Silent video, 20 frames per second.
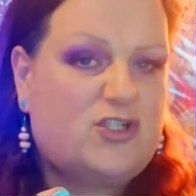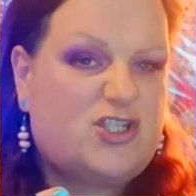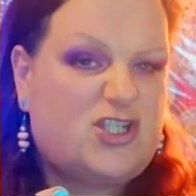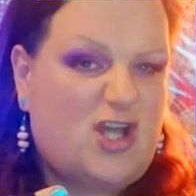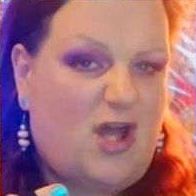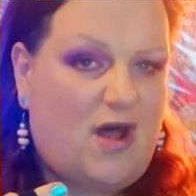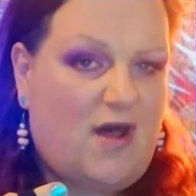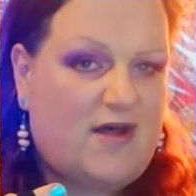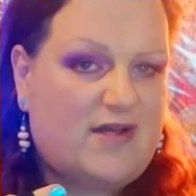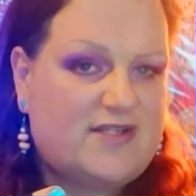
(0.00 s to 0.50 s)

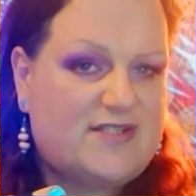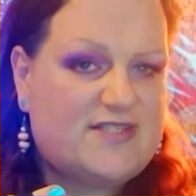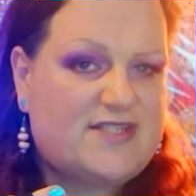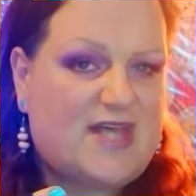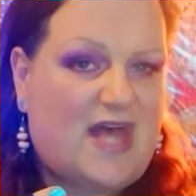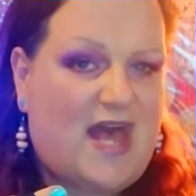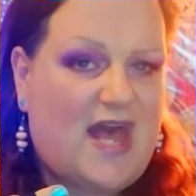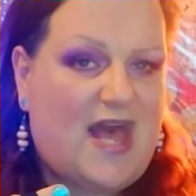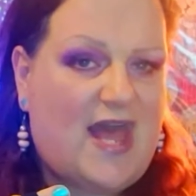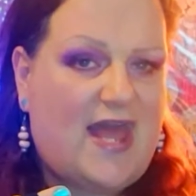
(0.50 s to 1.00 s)
jars
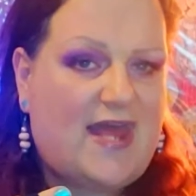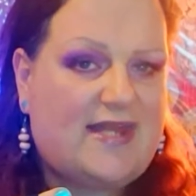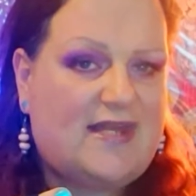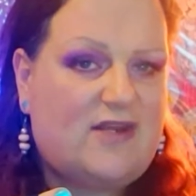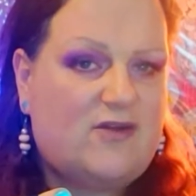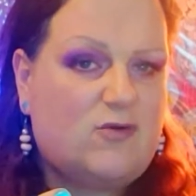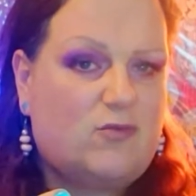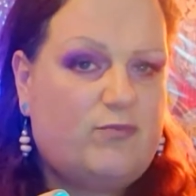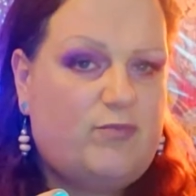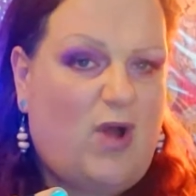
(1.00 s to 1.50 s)
and
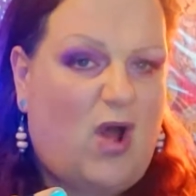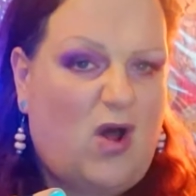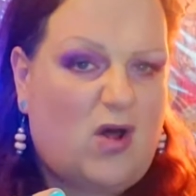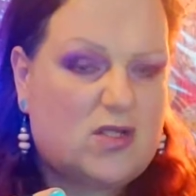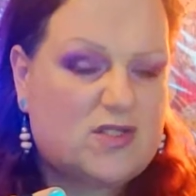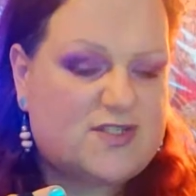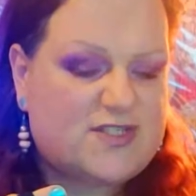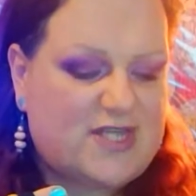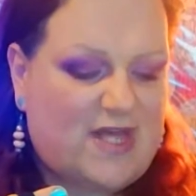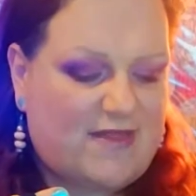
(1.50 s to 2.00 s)
little
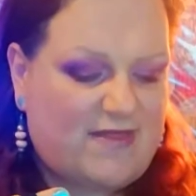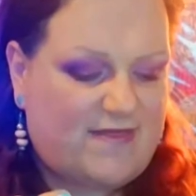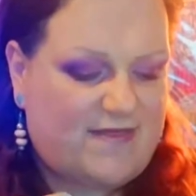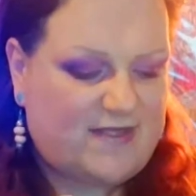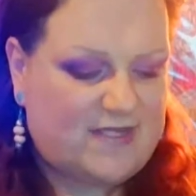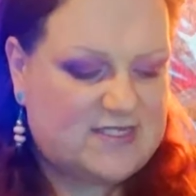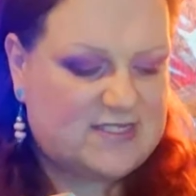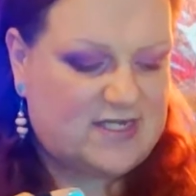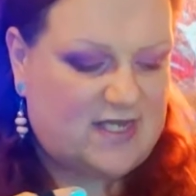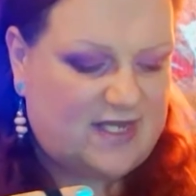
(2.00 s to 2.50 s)
pots and
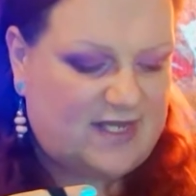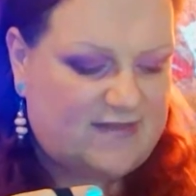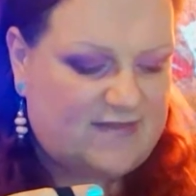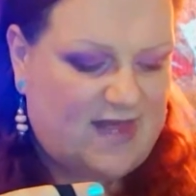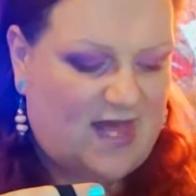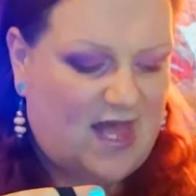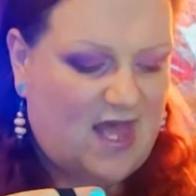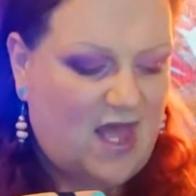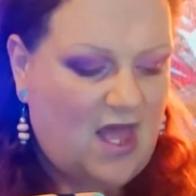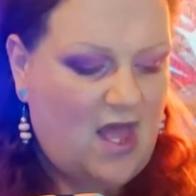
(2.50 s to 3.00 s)
things like
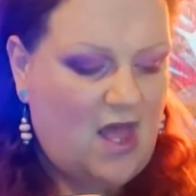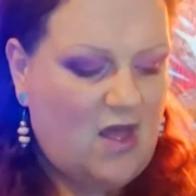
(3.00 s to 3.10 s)
that.